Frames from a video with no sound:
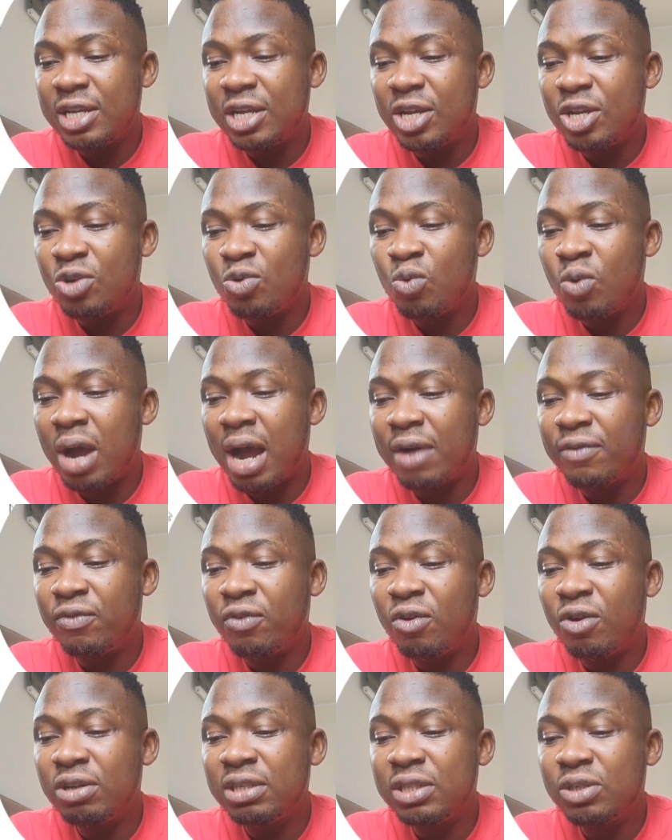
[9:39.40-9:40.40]
you
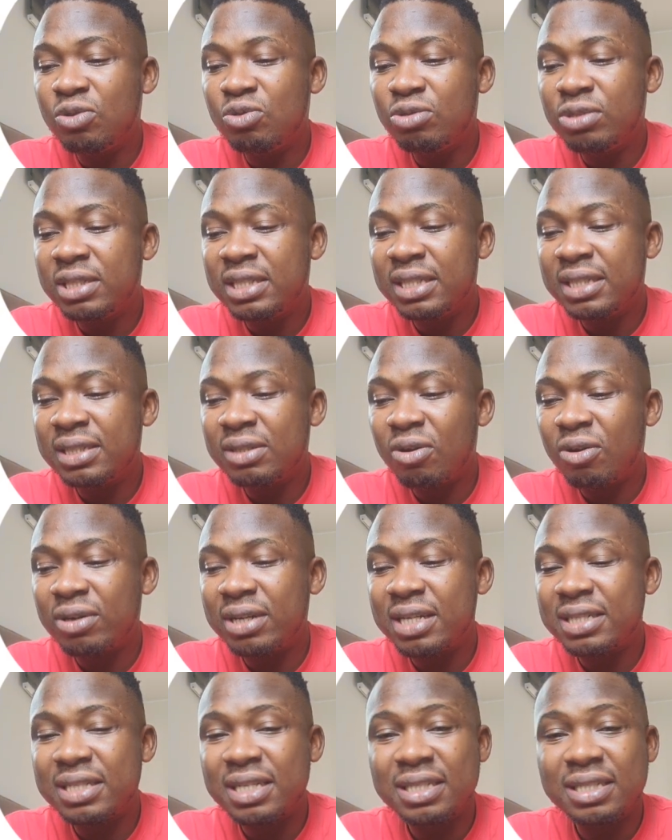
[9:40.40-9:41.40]
avoid losing
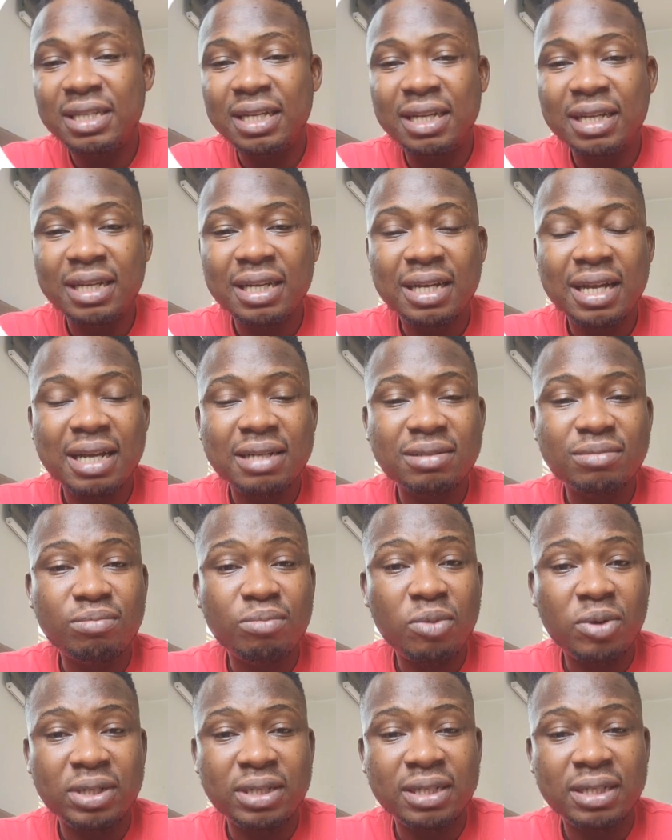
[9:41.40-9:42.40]
unnecessary
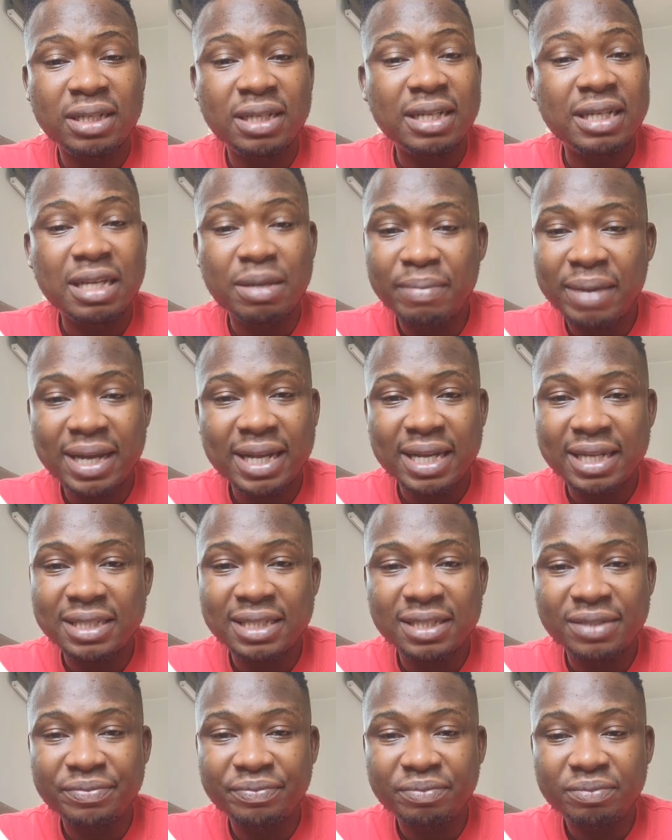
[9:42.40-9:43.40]
money in the
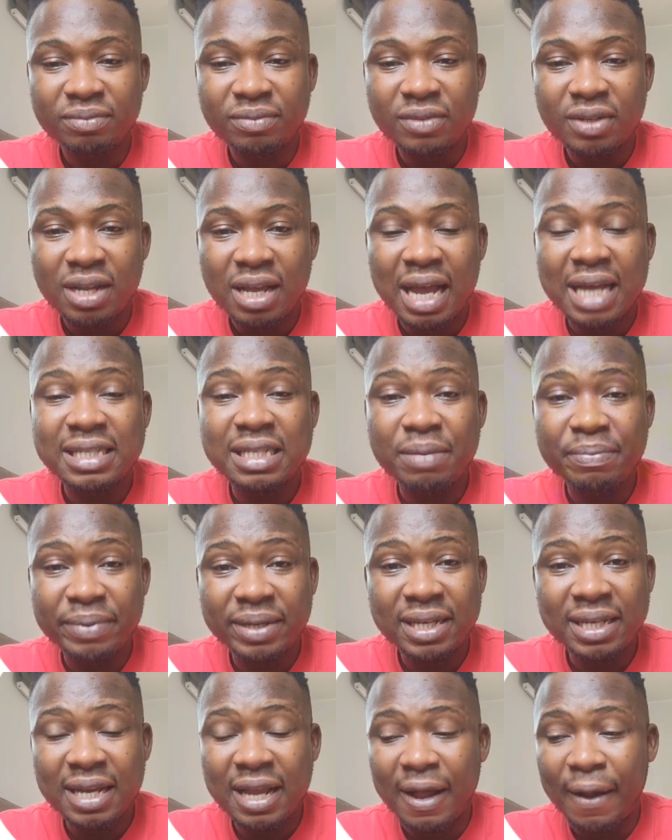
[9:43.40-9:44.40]
market as a
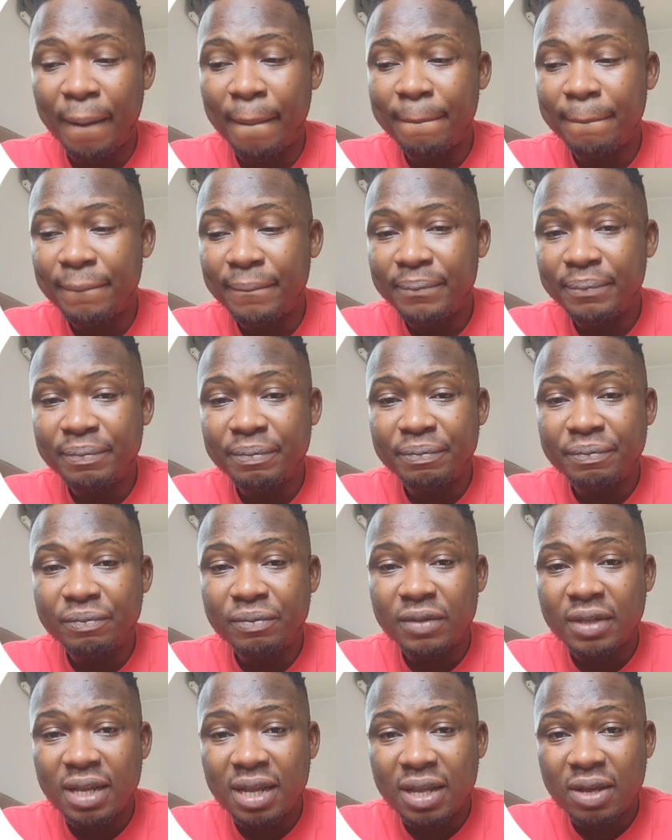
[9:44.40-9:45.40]
beginner.
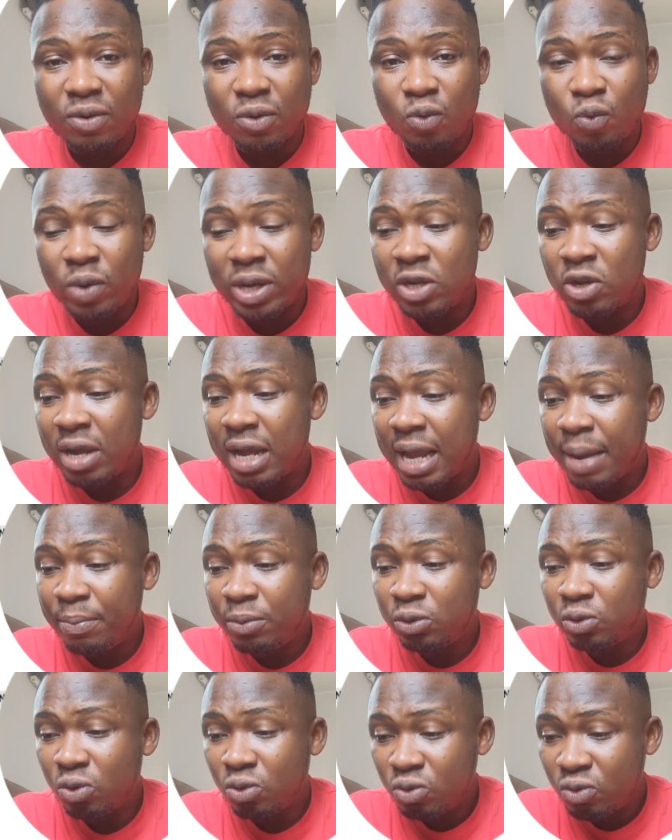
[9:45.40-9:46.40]
When you're
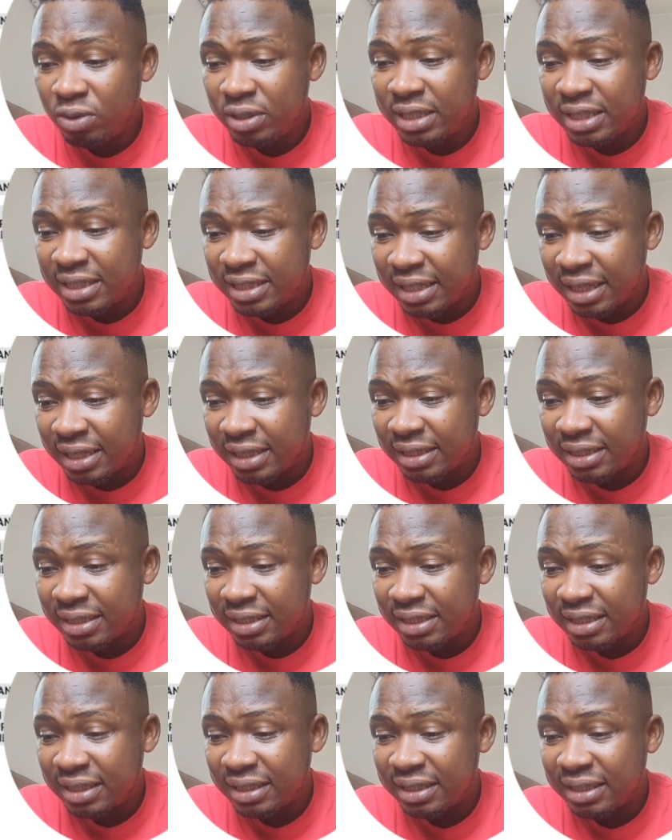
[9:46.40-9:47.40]
able to know this
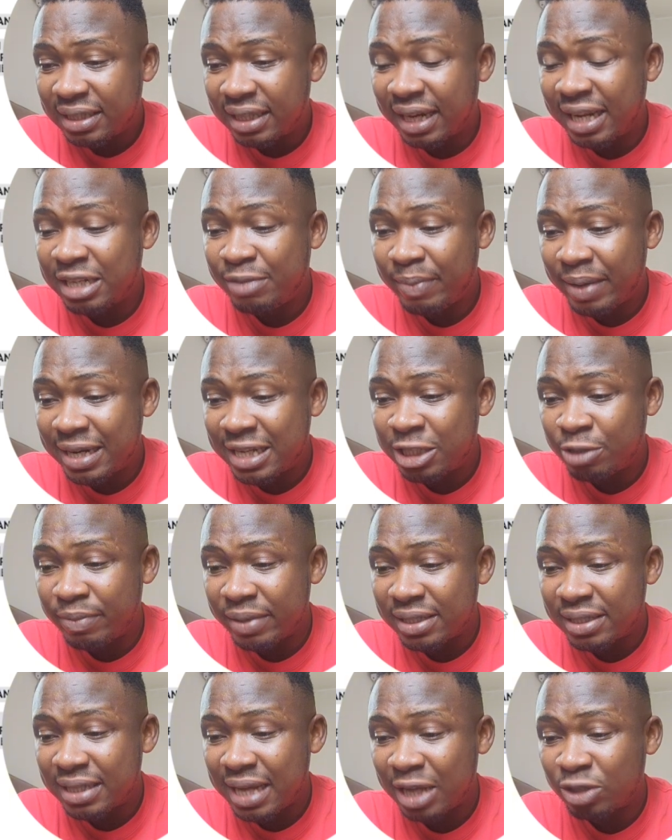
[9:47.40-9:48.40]
thing, trade
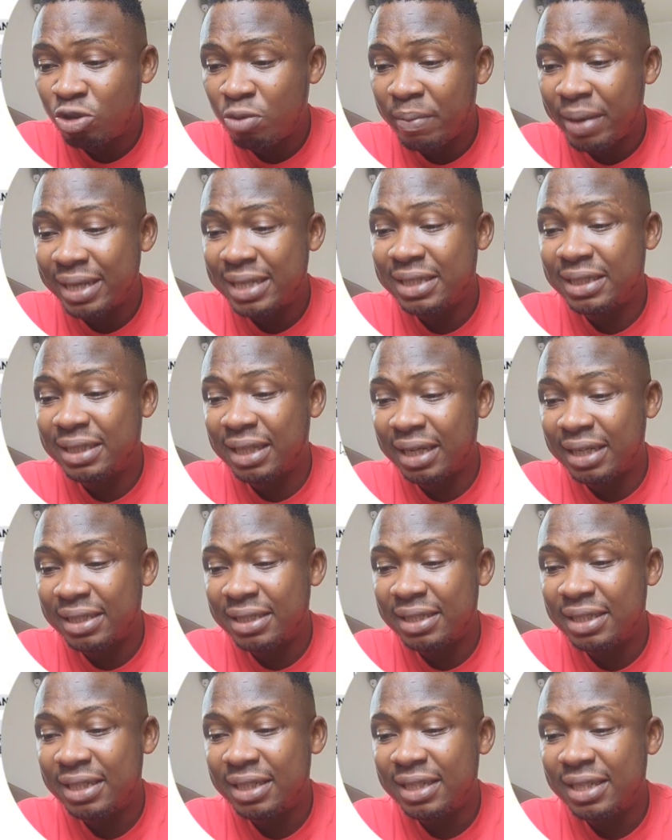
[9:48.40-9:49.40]
management, how to manage
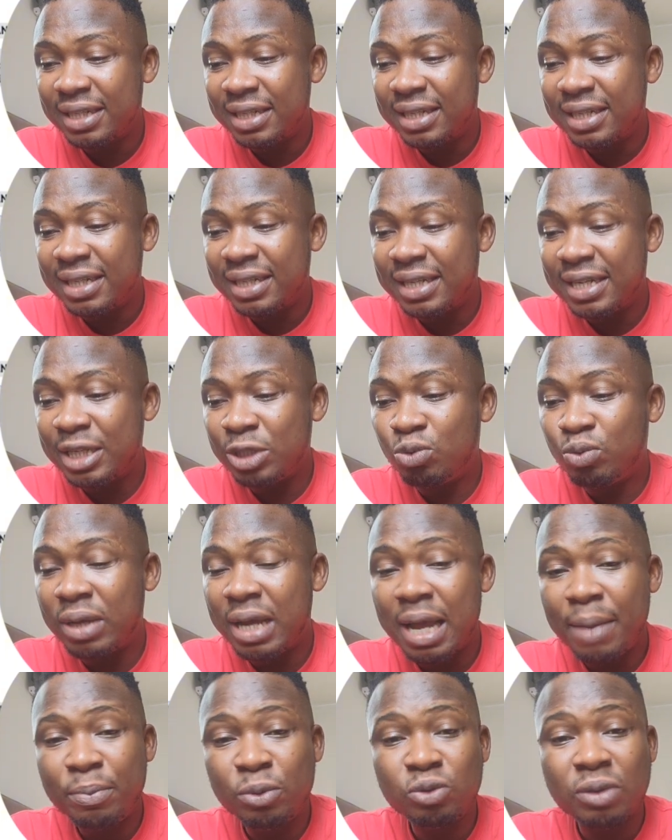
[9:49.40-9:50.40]
trade, it will
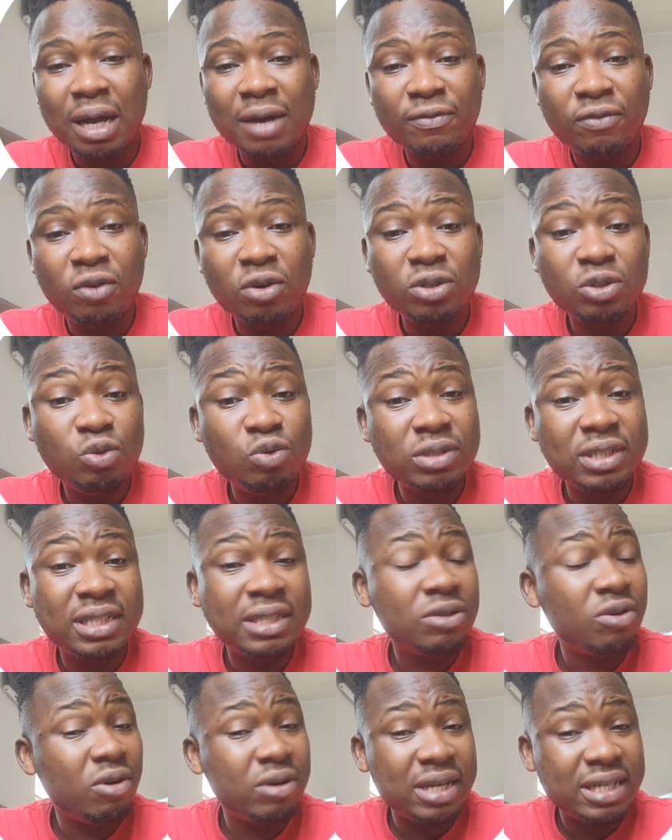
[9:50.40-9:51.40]
help you to avoid
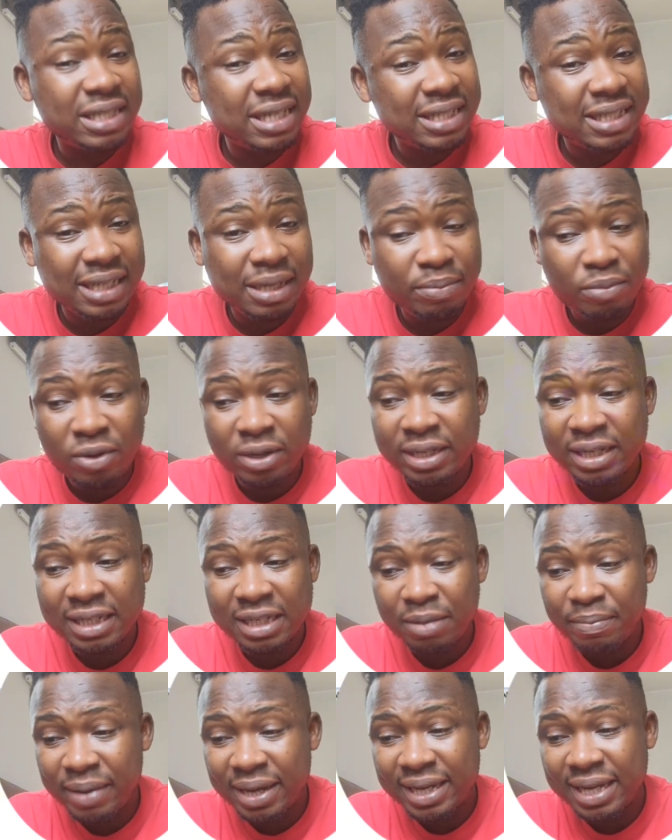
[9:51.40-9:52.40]
losing unnecessary money
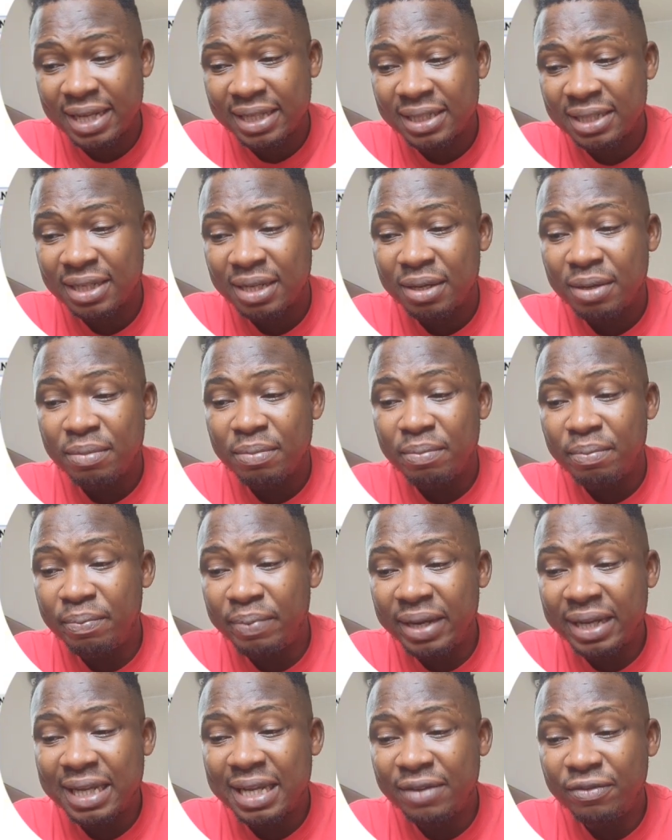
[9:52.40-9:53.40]
in the market.
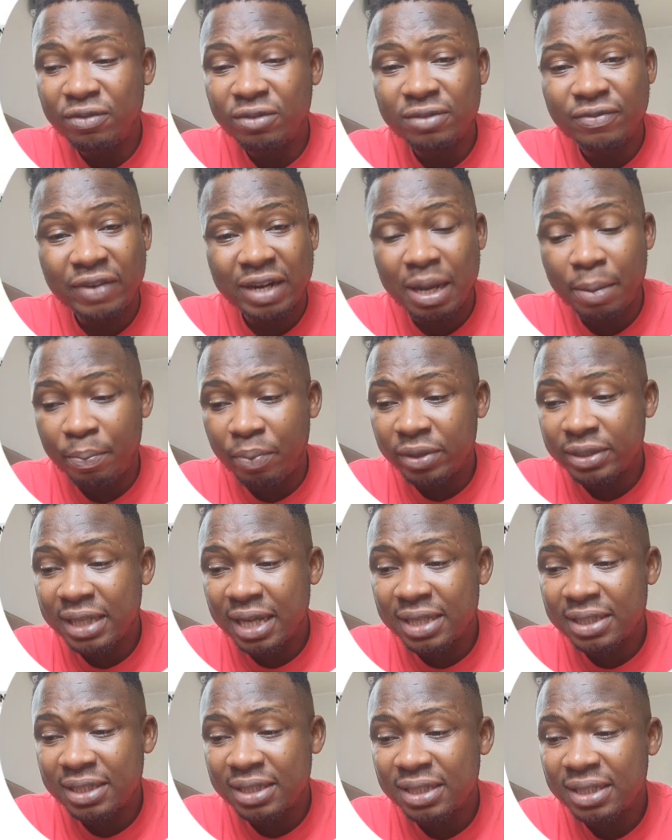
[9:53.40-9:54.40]
Break even, very
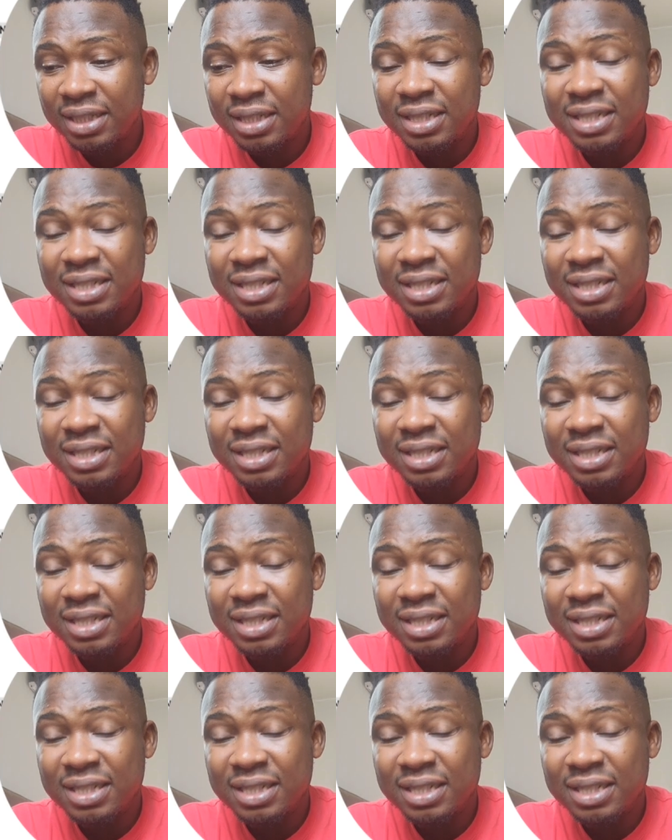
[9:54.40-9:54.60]
important.